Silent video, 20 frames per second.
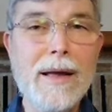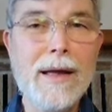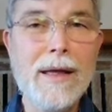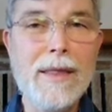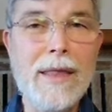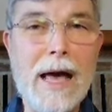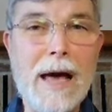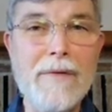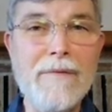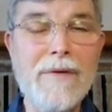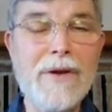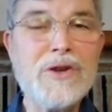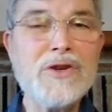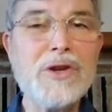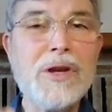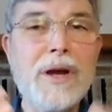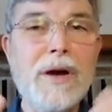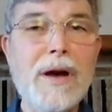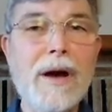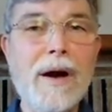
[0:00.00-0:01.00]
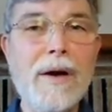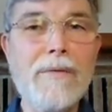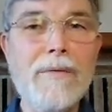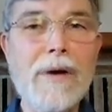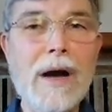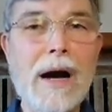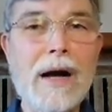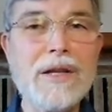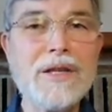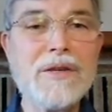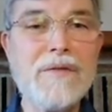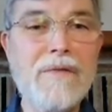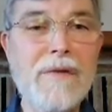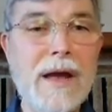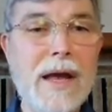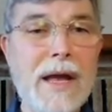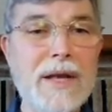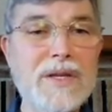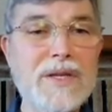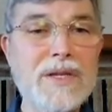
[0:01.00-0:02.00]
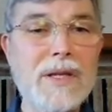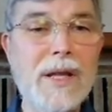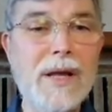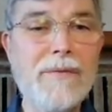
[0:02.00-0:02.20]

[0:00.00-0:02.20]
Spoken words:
that vision of God's face.